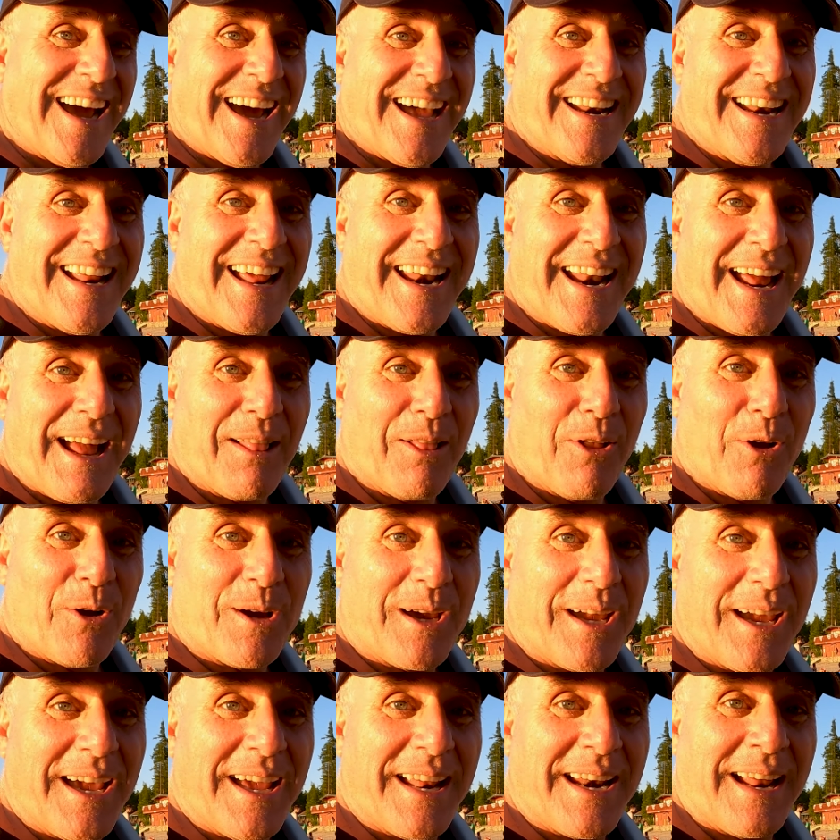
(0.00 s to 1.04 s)
and then I
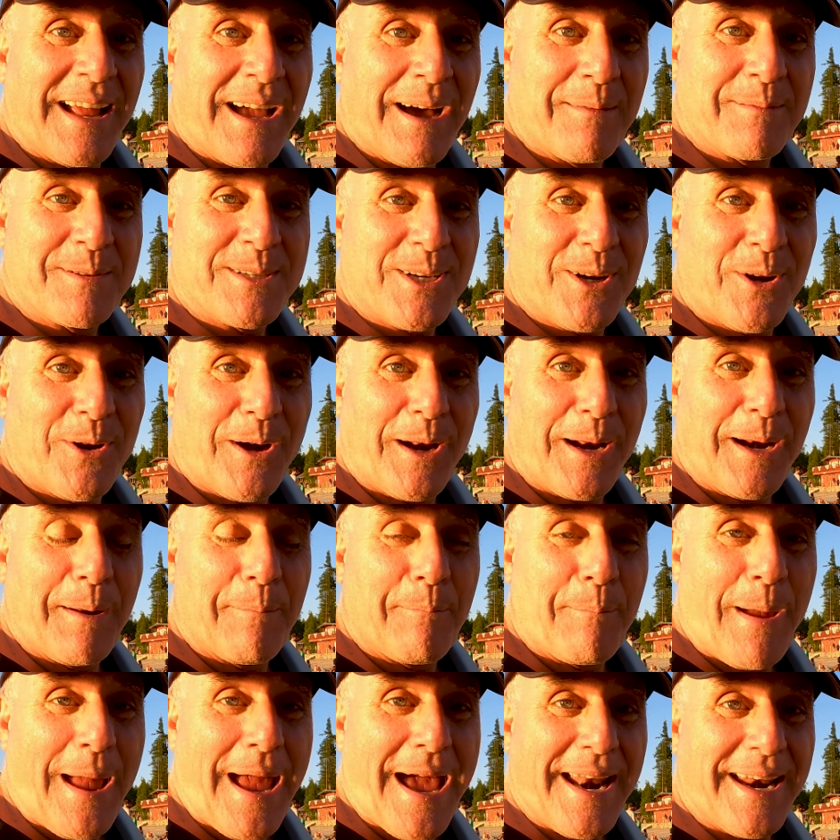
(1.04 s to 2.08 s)
look in, I'm starting to
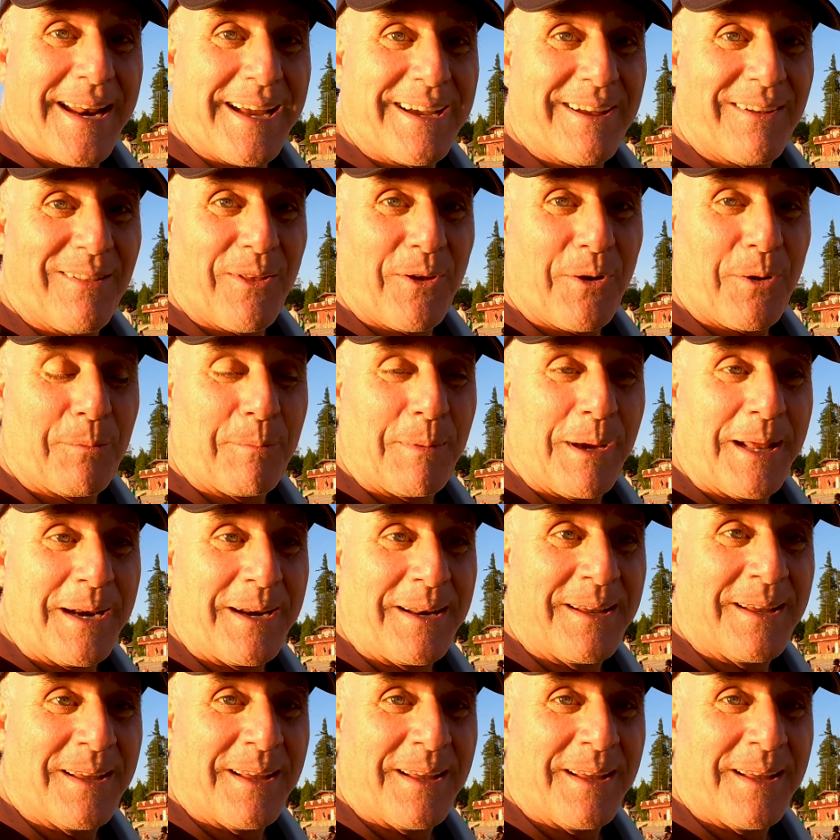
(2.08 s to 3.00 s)
panic a little bit